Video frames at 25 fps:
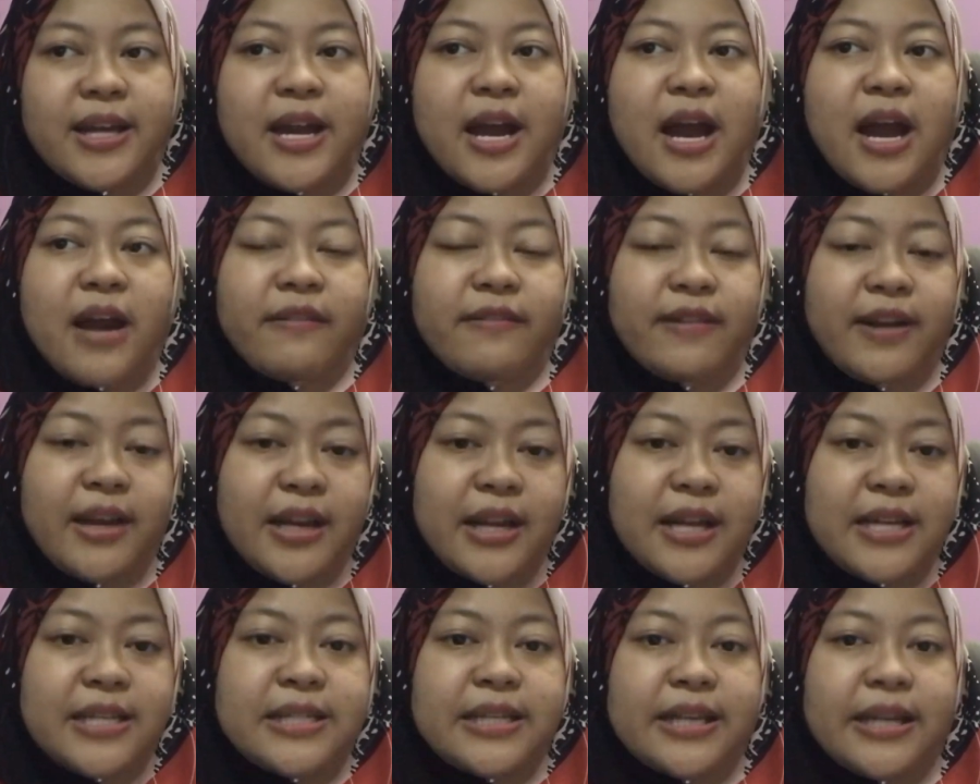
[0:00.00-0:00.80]

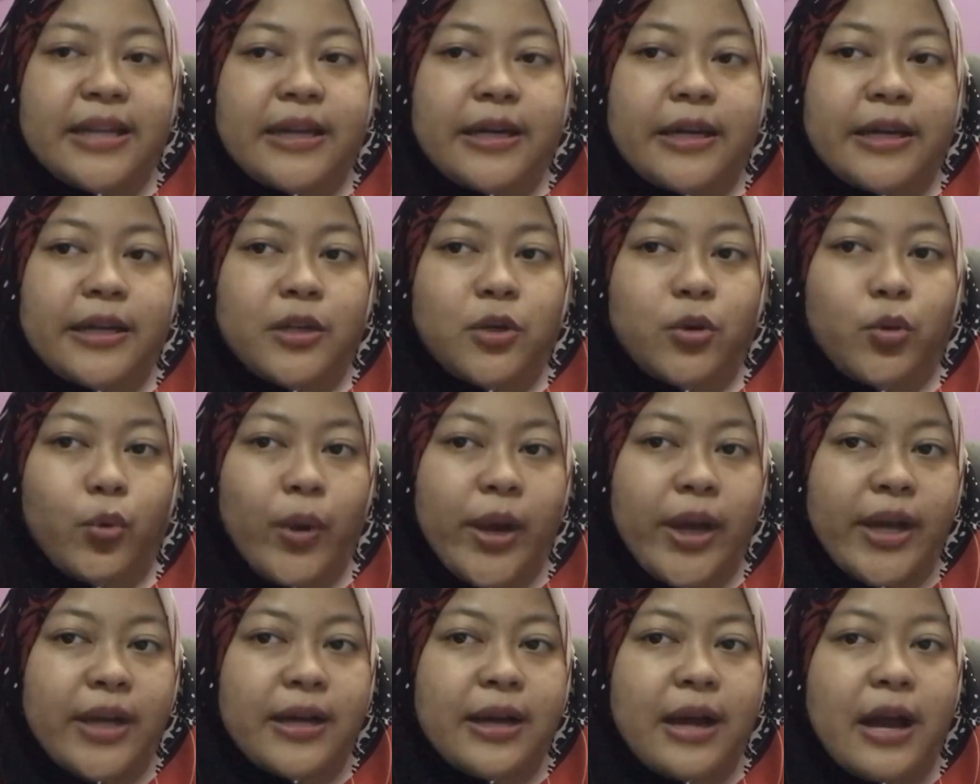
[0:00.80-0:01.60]
released in
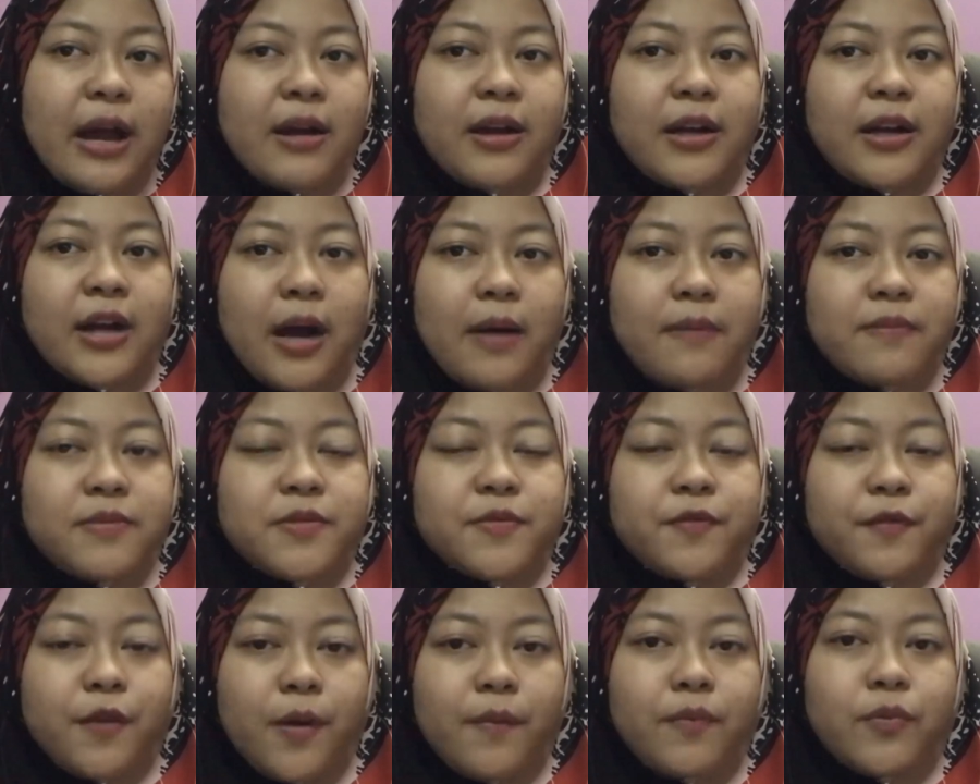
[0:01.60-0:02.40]
earthquake comes
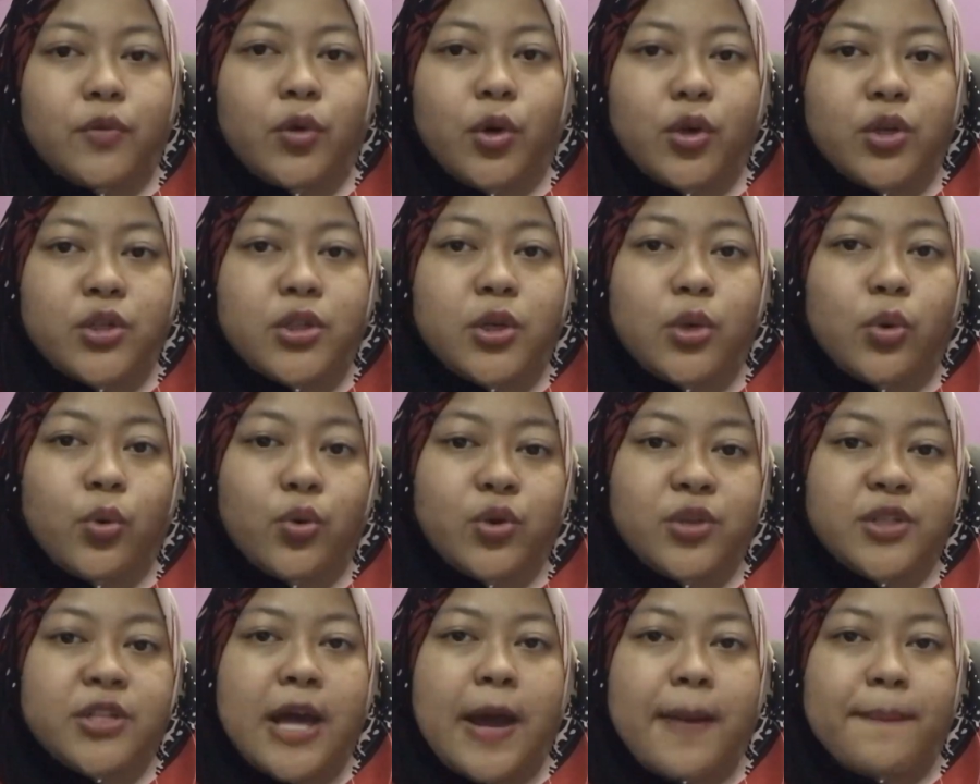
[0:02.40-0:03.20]
from those whose
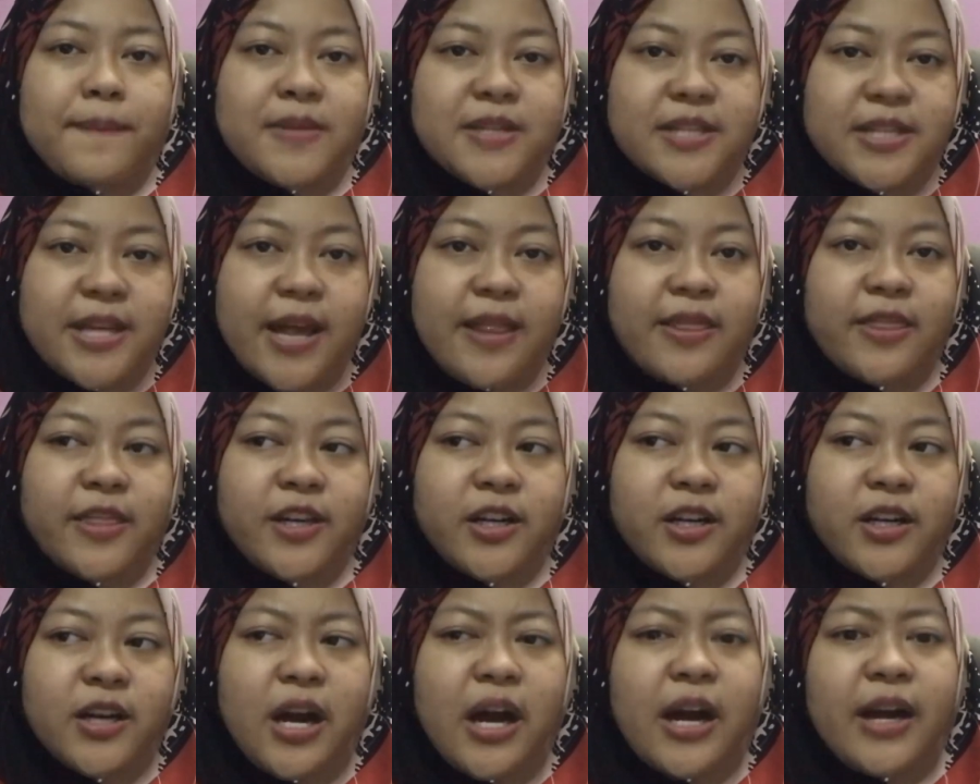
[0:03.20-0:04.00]
epicenter
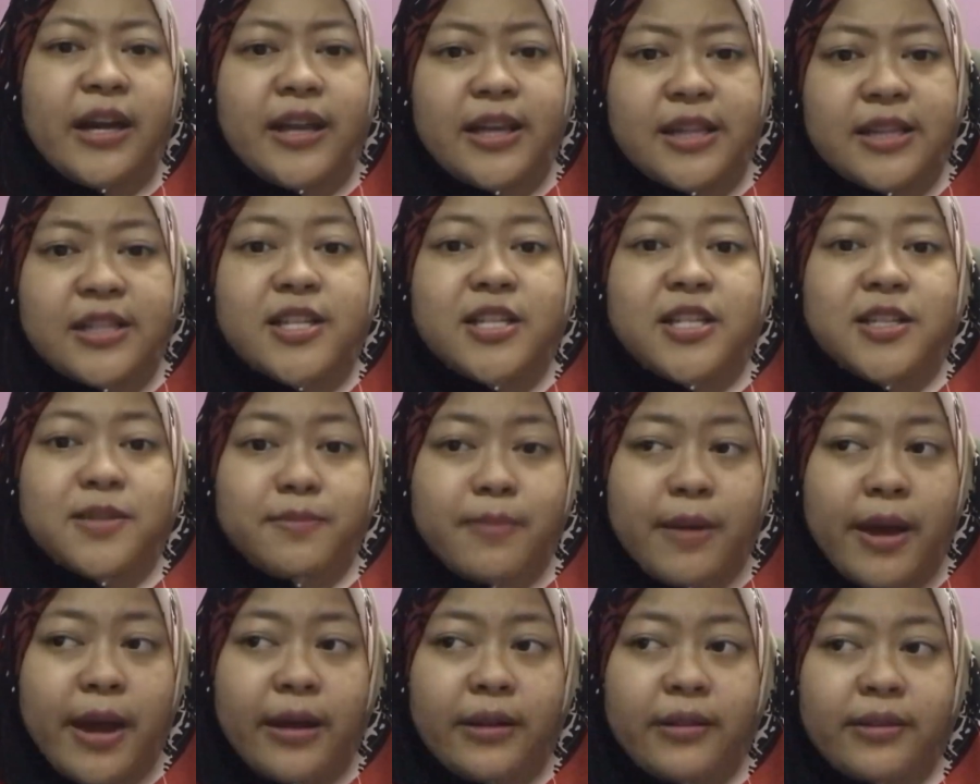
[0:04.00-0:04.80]
are in this
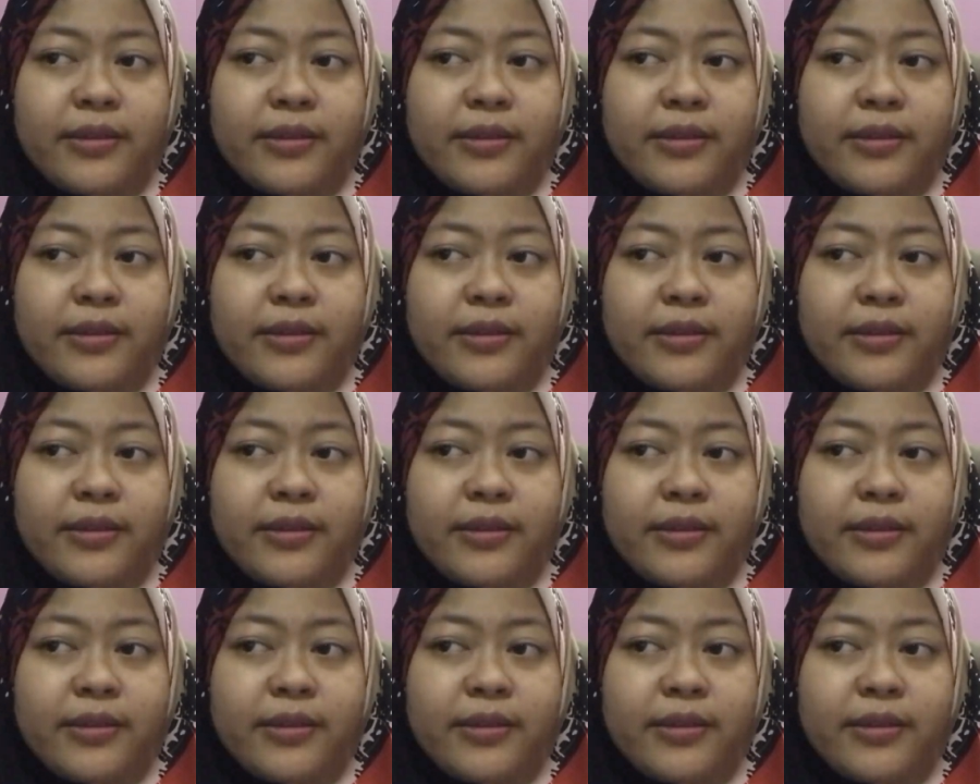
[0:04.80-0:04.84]
belt.